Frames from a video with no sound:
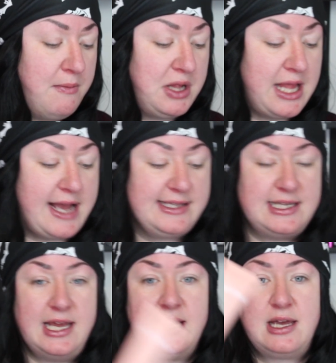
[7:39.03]

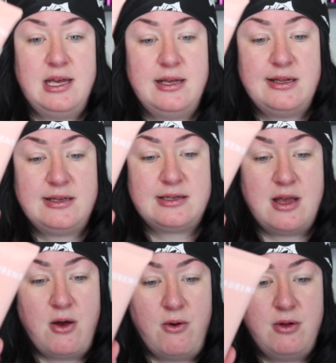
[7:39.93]
plastic.
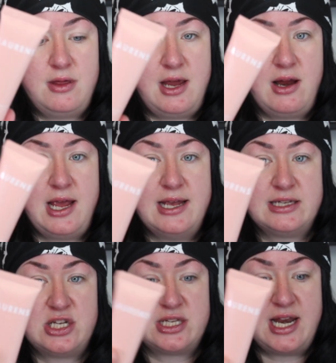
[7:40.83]
So there it
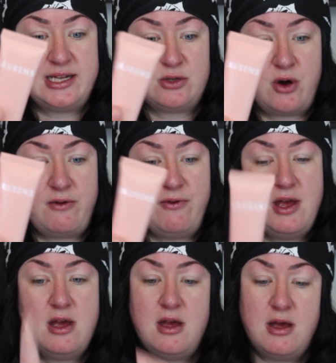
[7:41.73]
is, just nice sort of
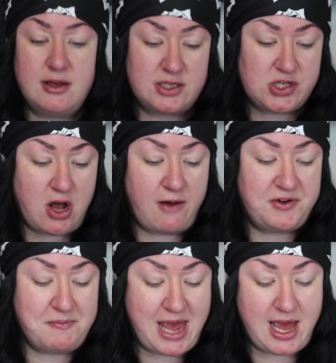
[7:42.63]

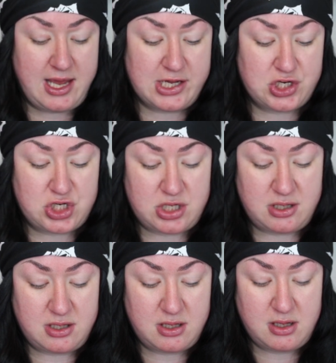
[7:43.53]
soft matte-ish
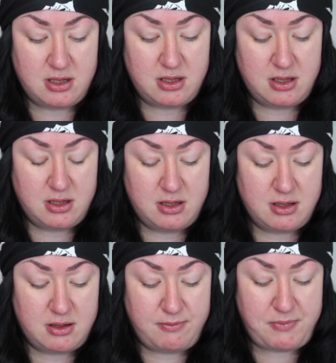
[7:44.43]

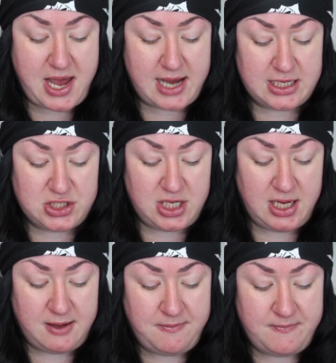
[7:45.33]

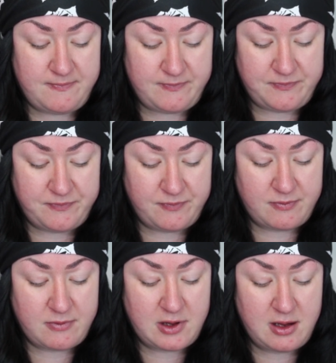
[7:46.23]
packaging.
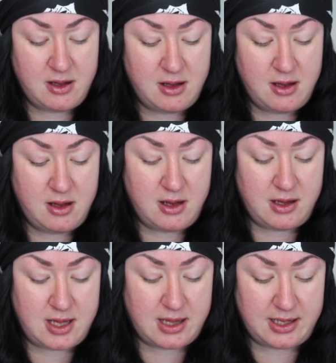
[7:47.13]

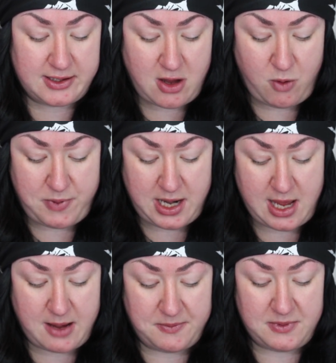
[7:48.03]
And then let's open it
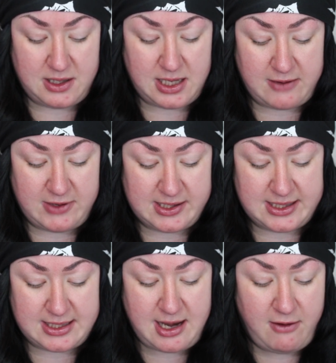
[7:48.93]
up, give it a
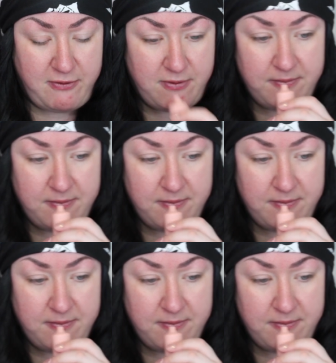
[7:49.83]
sniff.